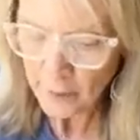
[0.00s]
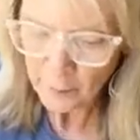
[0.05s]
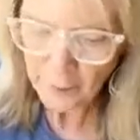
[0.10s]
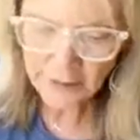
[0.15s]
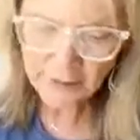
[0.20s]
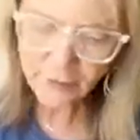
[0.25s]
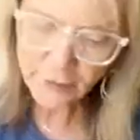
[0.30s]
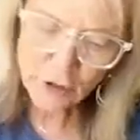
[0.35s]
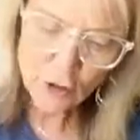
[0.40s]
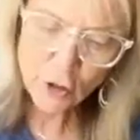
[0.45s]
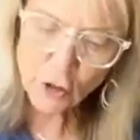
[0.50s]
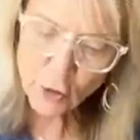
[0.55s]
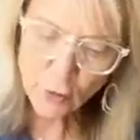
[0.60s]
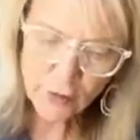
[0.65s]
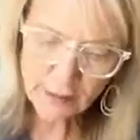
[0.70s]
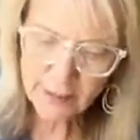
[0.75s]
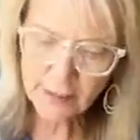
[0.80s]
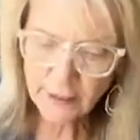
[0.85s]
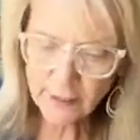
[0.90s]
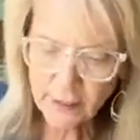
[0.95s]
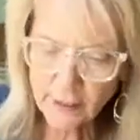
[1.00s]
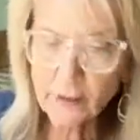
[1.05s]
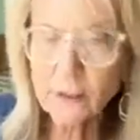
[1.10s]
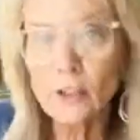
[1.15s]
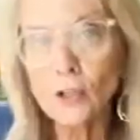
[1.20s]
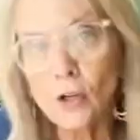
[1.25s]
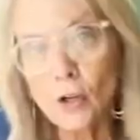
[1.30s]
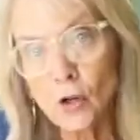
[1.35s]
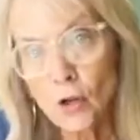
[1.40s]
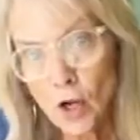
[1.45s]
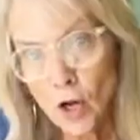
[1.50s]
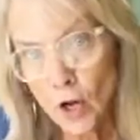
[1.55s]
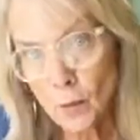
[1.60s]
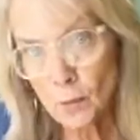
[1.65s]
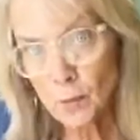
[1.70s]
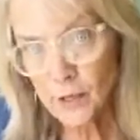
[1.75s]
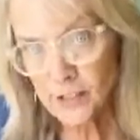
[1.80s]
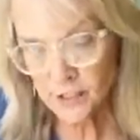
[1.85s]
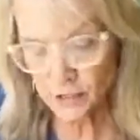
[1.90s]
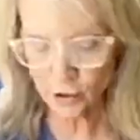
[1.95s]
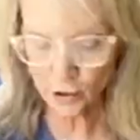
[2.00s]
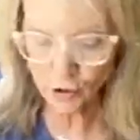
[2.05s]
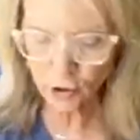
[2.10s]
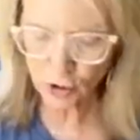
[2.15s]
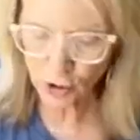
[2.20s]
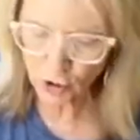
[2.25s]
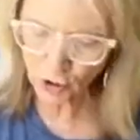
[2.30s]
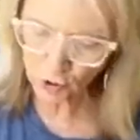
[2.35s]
But if you do get a little bristle